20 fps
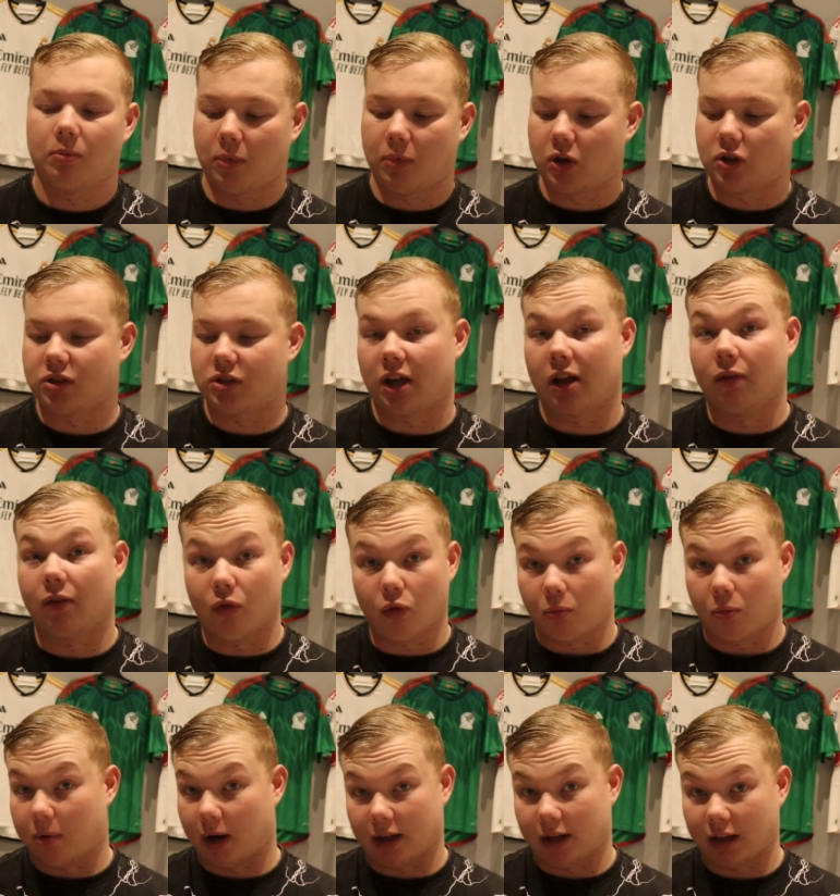because they have
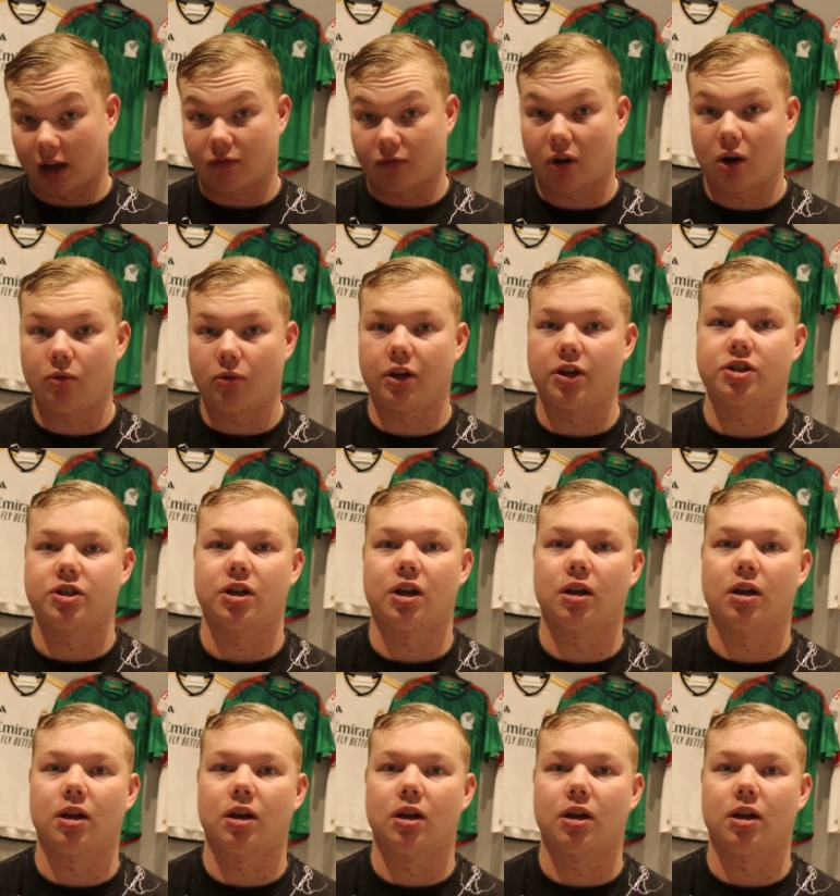all played that role this